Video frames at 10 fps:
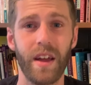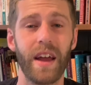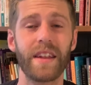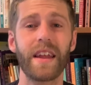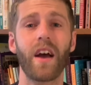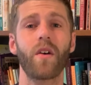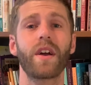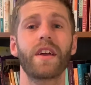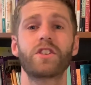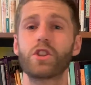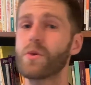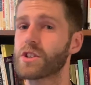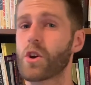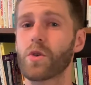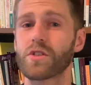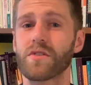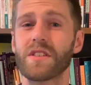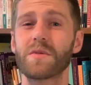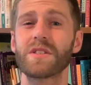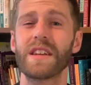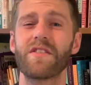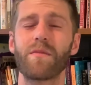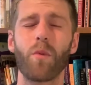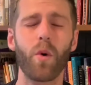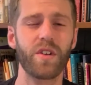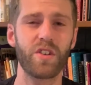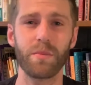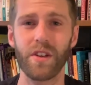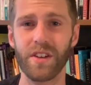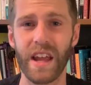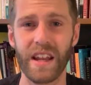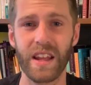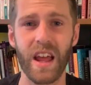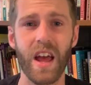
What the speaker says: And now, in Jewish culture, this was even more humiliating